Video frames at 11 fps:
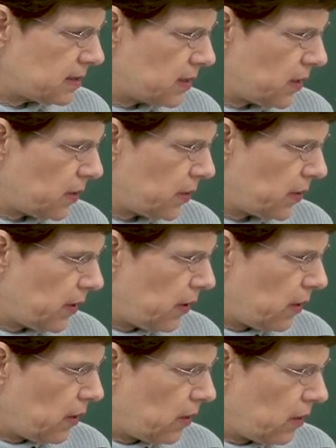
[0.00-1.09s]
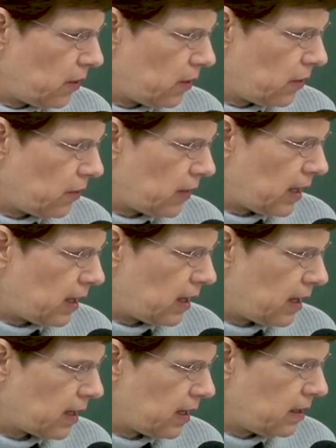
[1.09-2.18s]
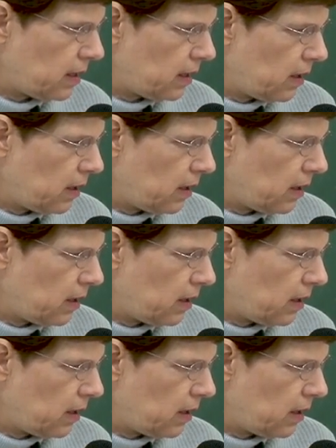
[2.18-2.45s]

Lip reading: So, fe again.